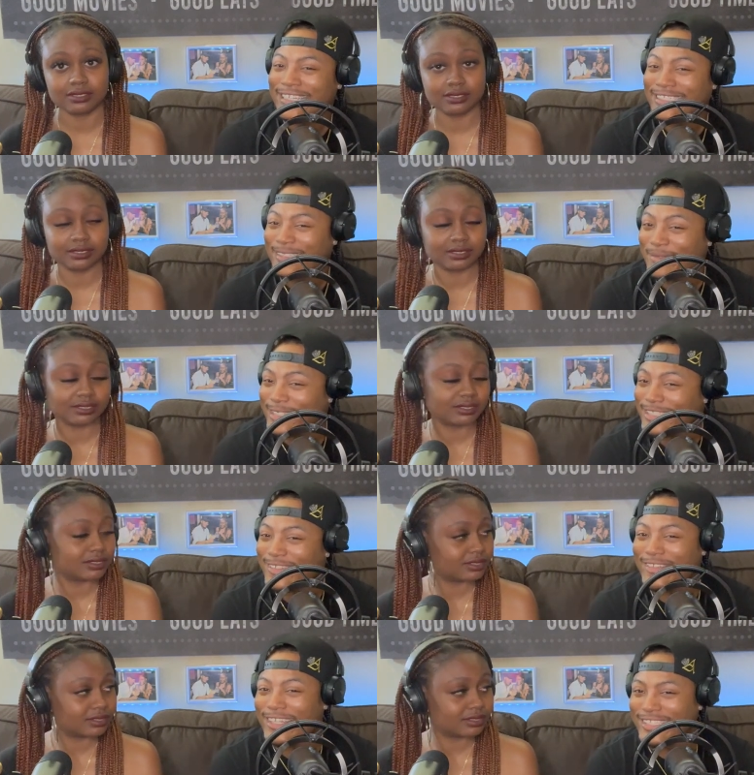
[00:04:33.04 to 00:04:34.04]
Speaker 1: some kids
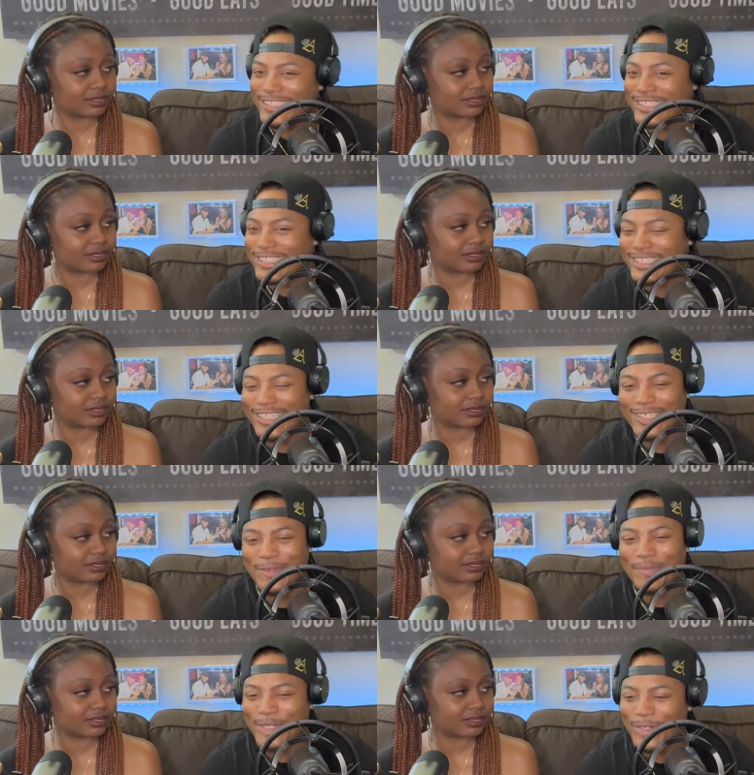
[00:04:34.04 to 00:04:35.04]
don't like to see their
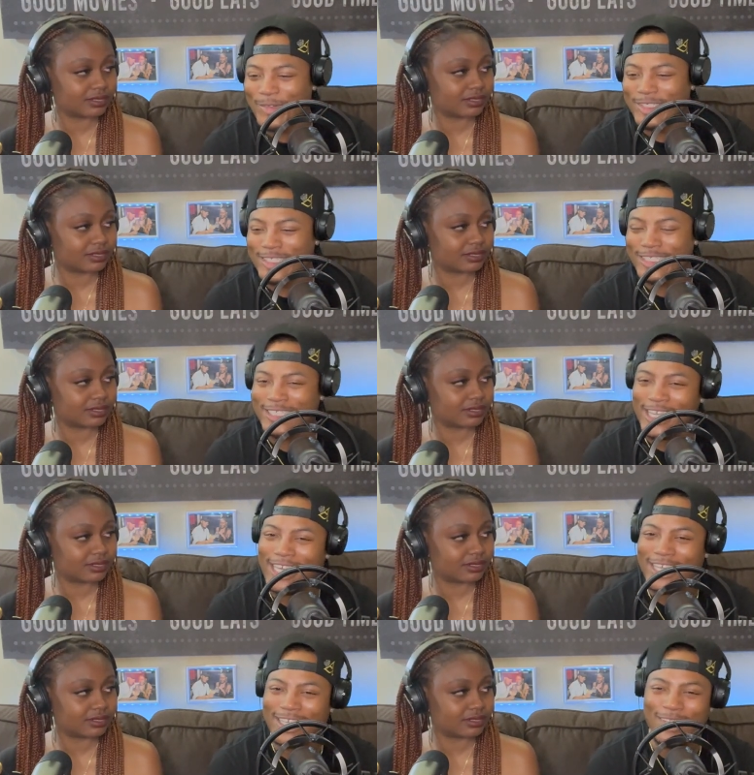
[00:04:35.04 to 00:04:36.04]
parents
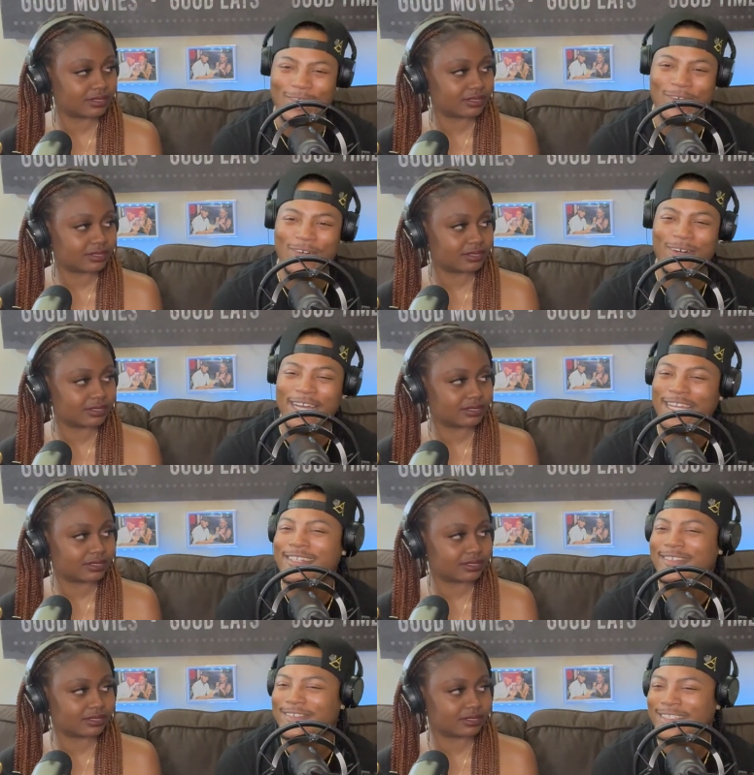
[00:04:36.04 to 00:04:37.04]
sad or
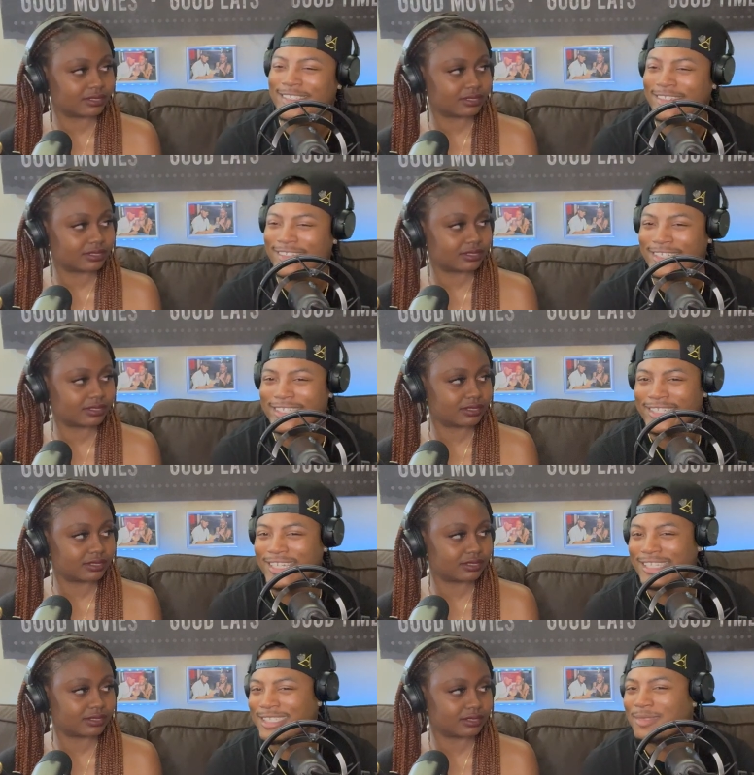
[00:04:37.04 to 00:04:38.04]
angry. So like
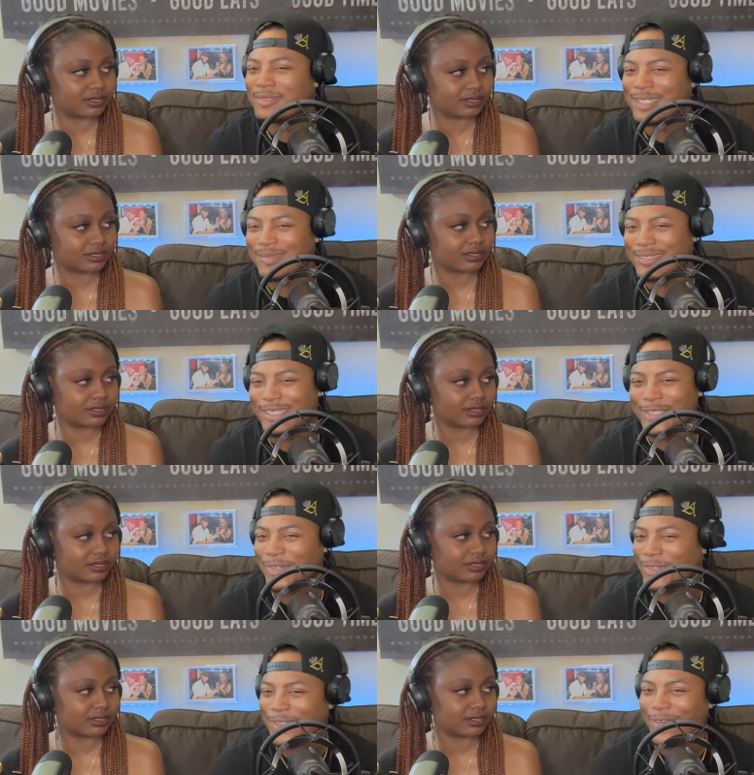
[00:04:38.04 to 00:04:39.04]
sometimes the
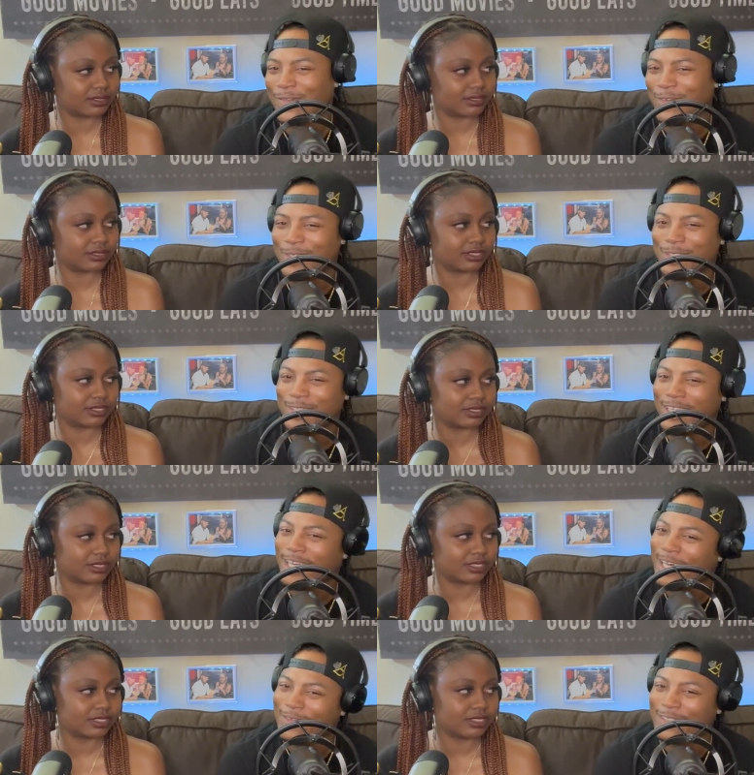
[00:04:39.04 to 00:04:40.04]
tone of the voice I
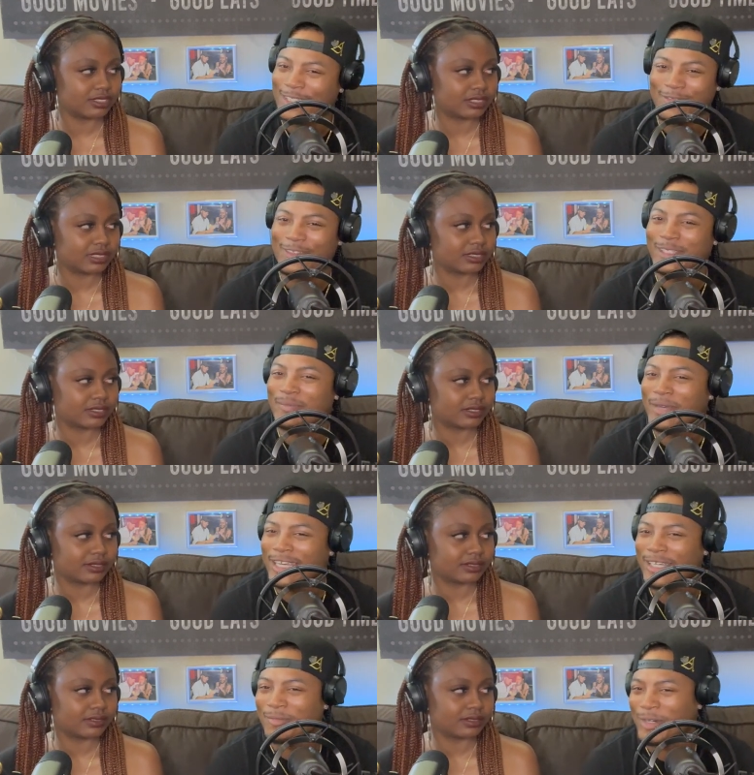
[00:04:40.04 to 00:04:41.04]
have us feeling
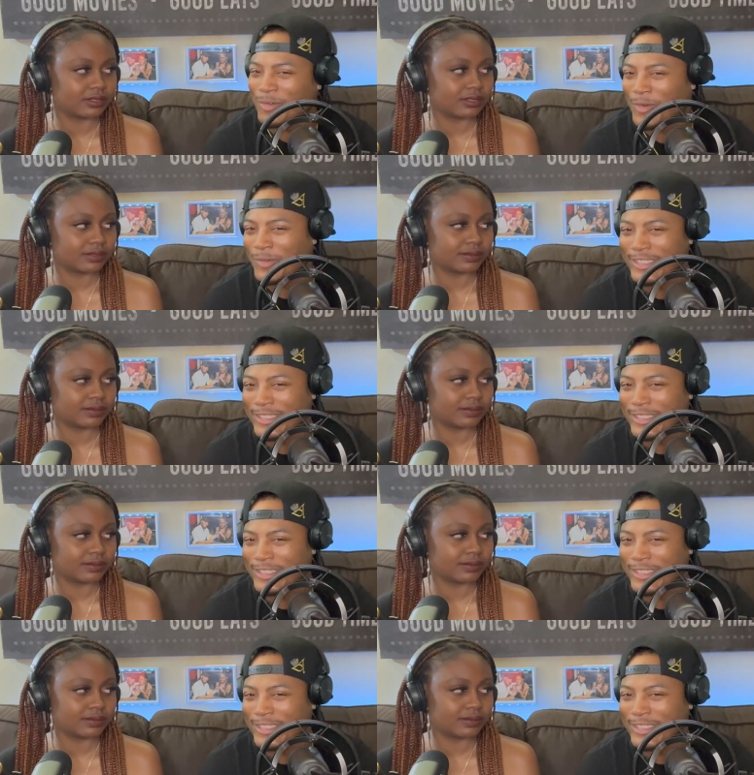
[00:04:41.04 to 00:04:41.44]
bad about what we